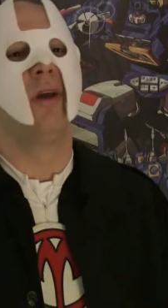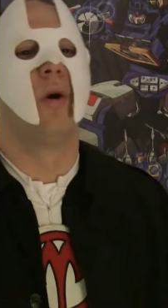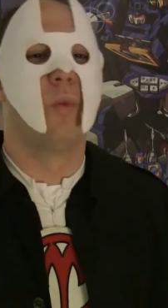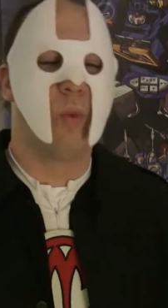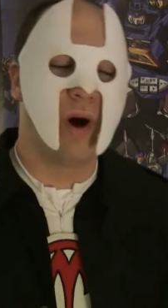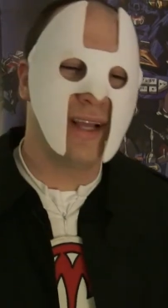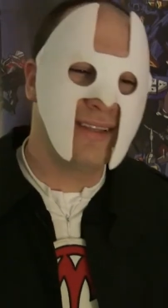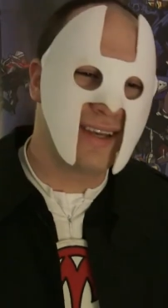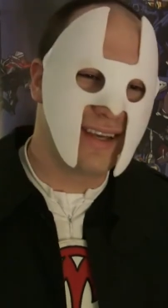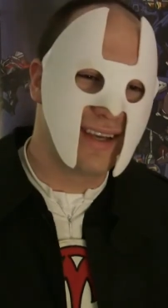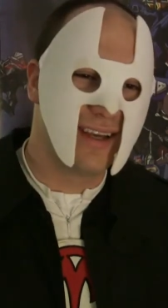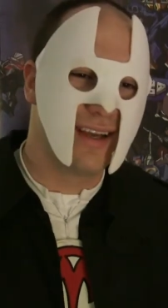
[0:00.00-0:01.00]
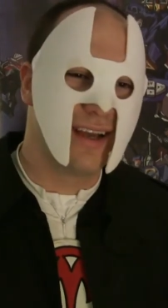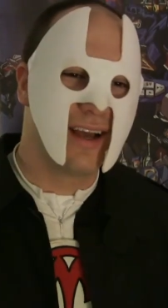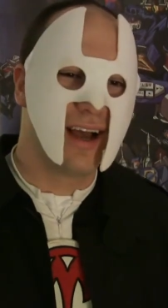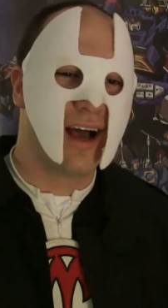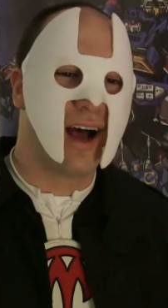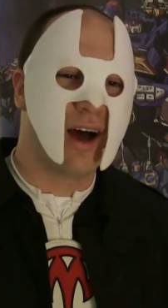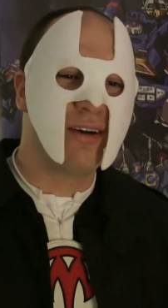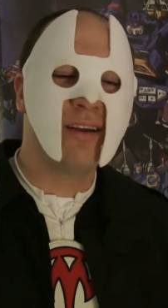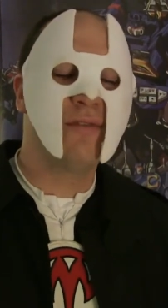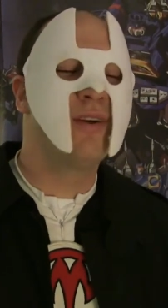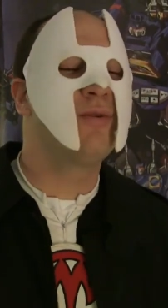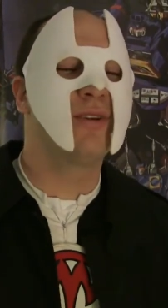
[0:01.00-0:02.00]
What? I don't
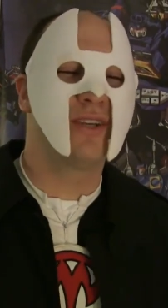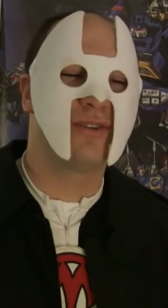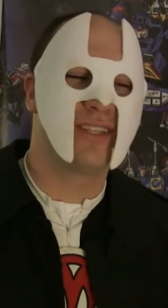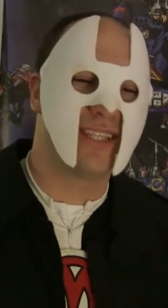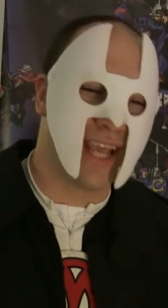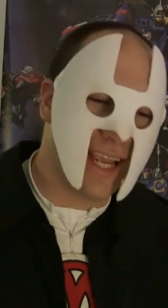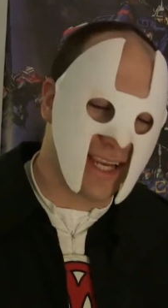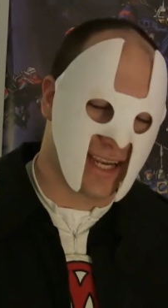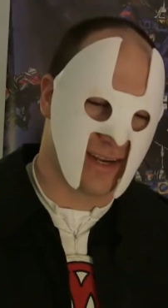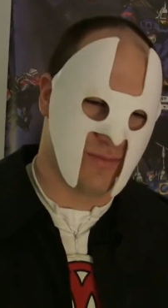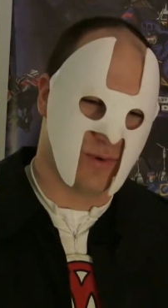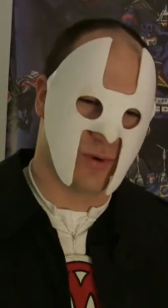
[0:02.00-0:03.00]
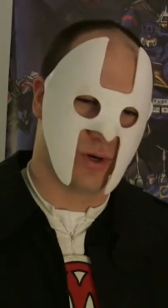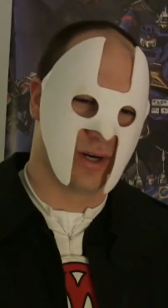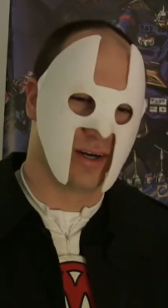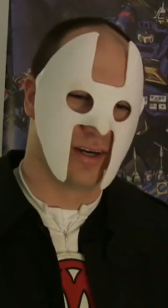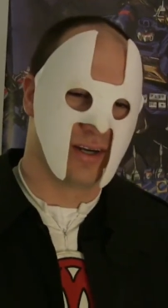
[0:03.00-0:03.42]
even know what you're saying anymore.